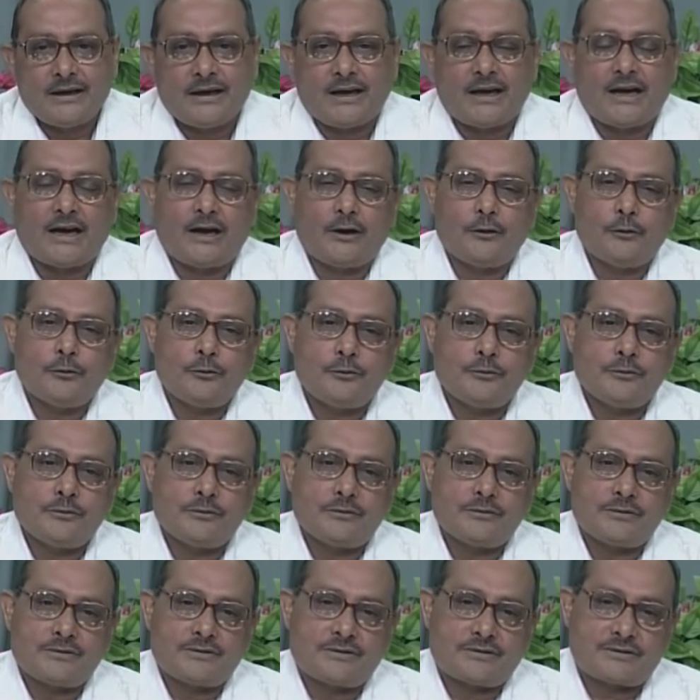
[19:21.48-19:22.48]
how
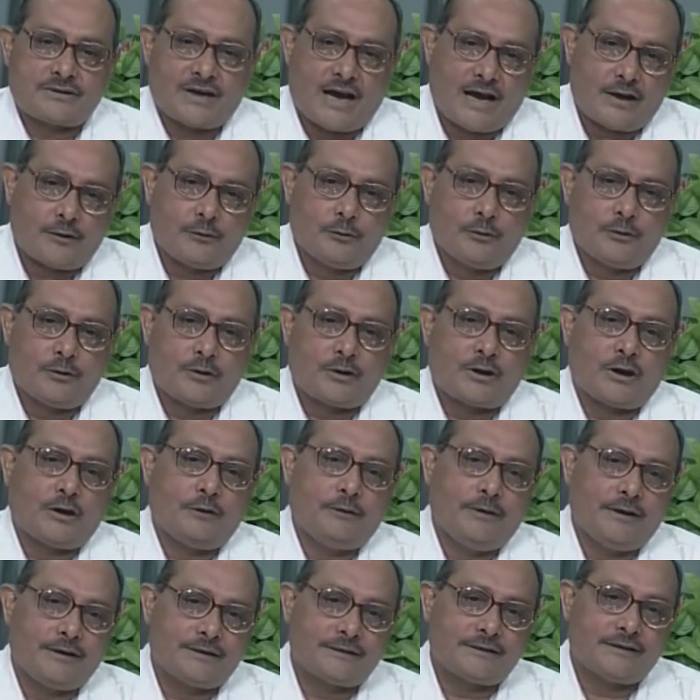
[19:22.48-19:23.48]
Tagore
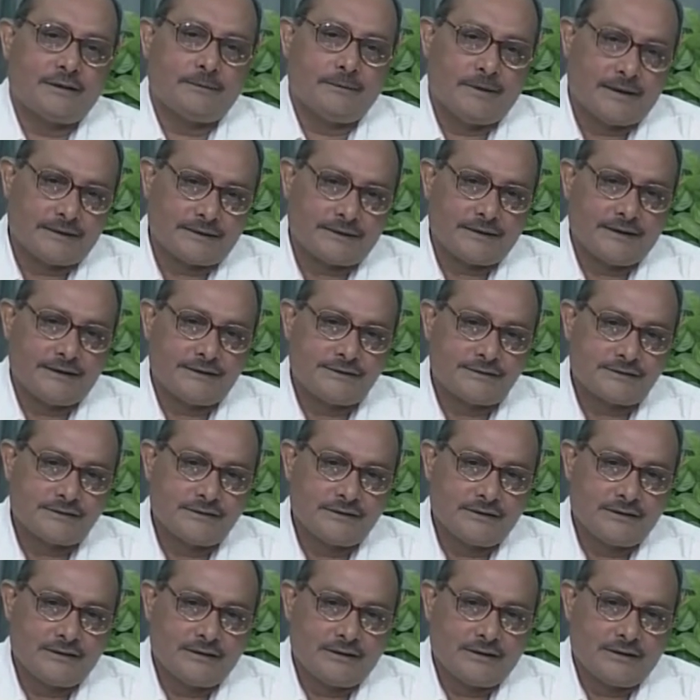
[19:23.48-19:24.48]
conveys the message
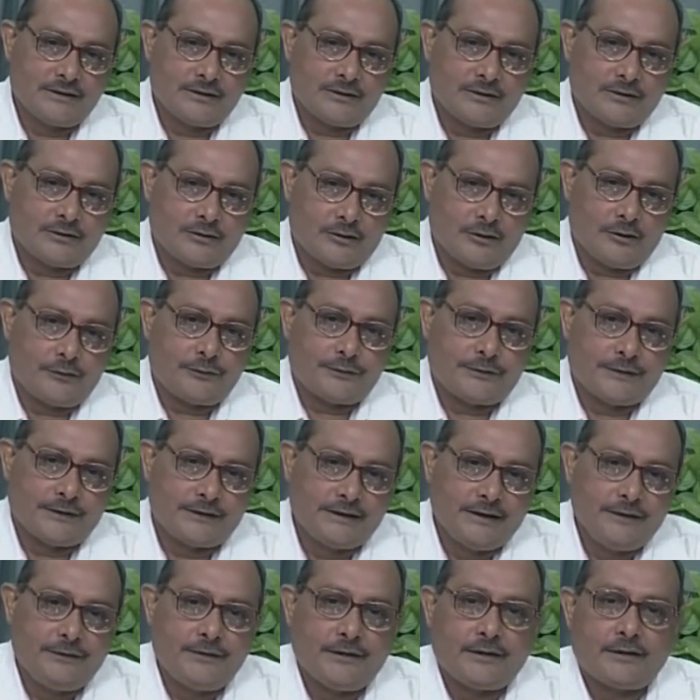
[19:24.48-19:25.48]
of
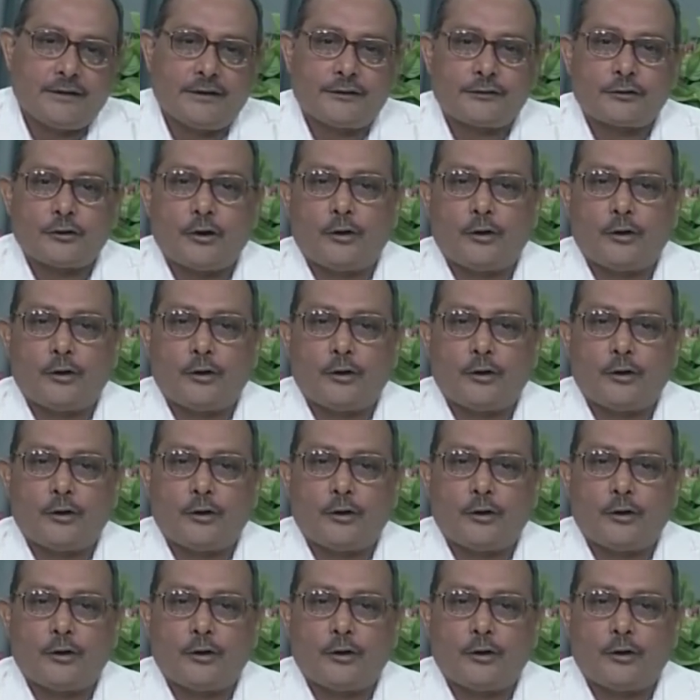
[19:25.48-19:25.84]
significance